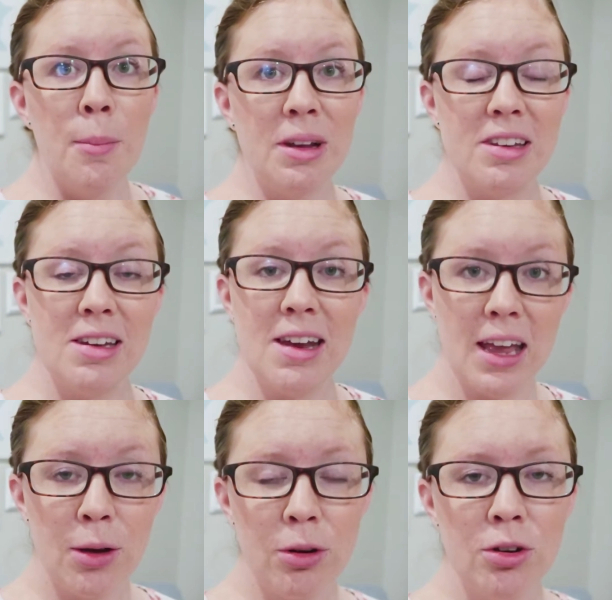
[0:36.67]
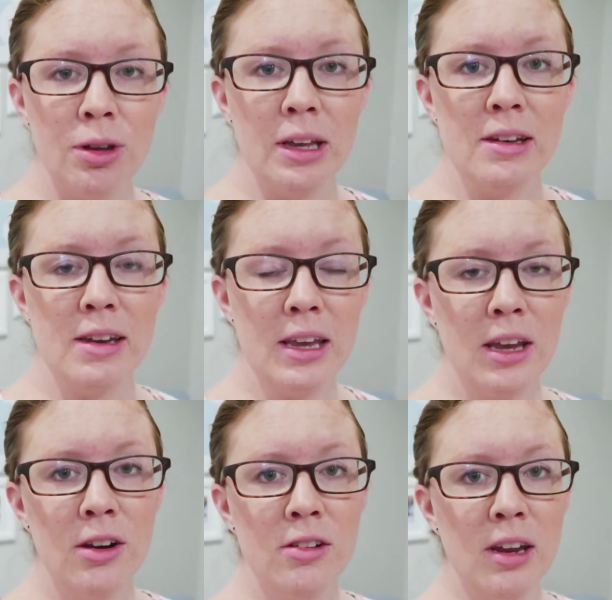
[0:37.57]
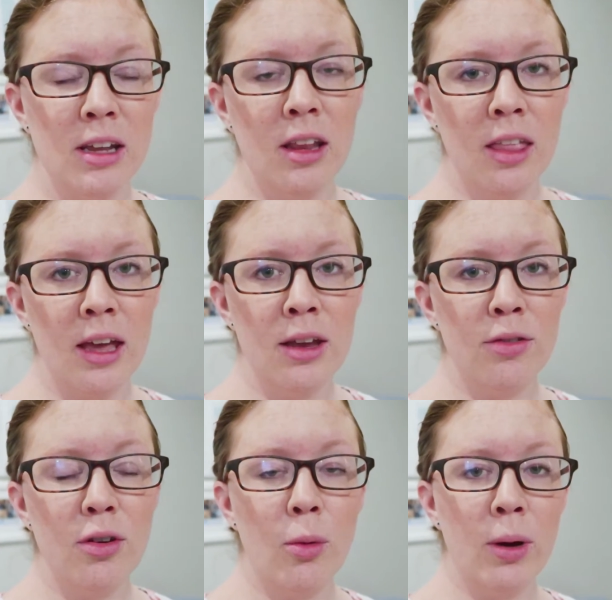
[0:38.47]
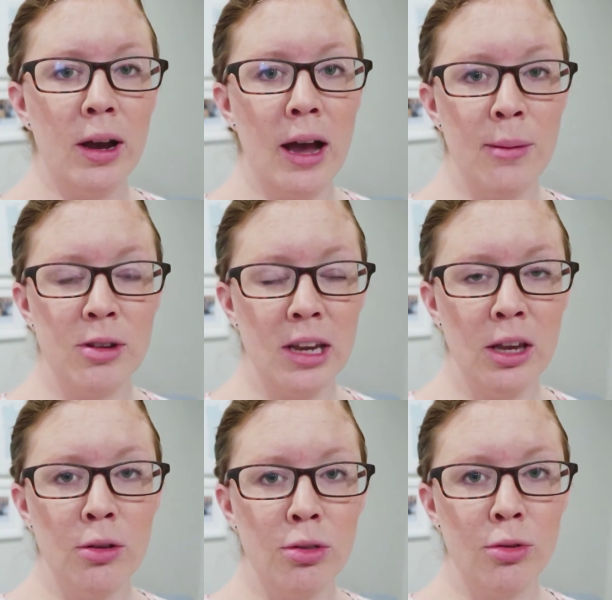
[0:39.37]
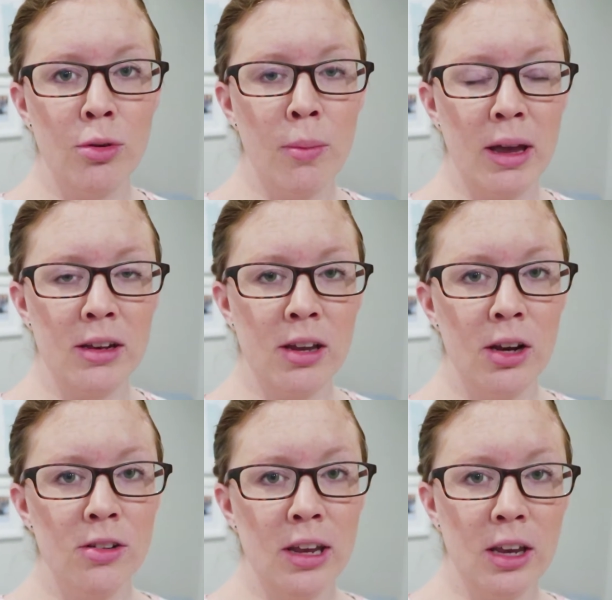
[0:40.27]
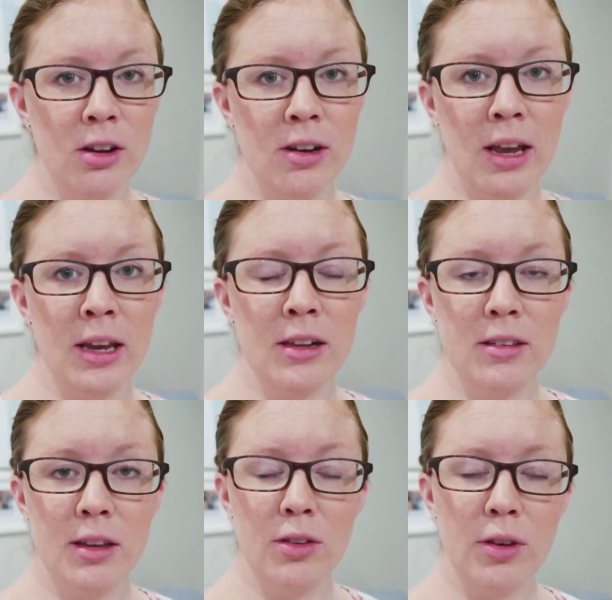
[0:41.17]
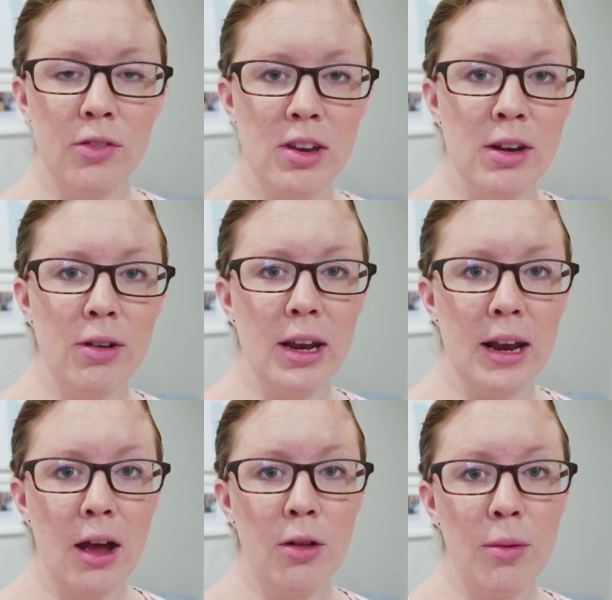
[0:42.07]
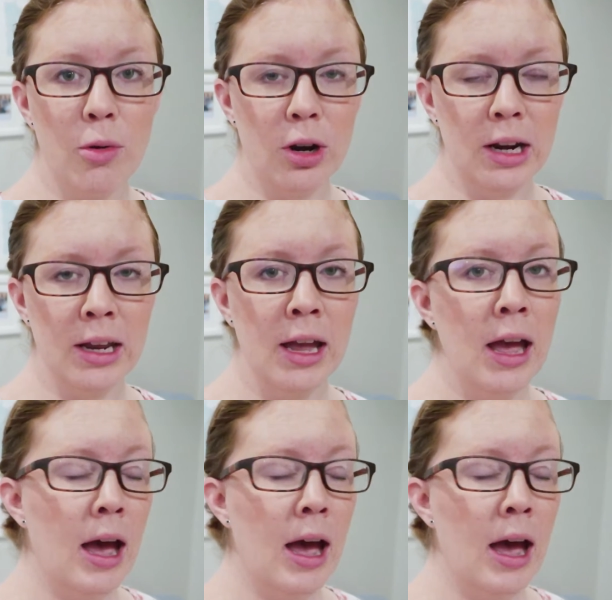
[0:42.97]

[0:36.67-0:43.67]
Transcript: But today we're doing a daycare day in the life where I'm taking you through my entire daycare day. It's 6.15 right now in the morning.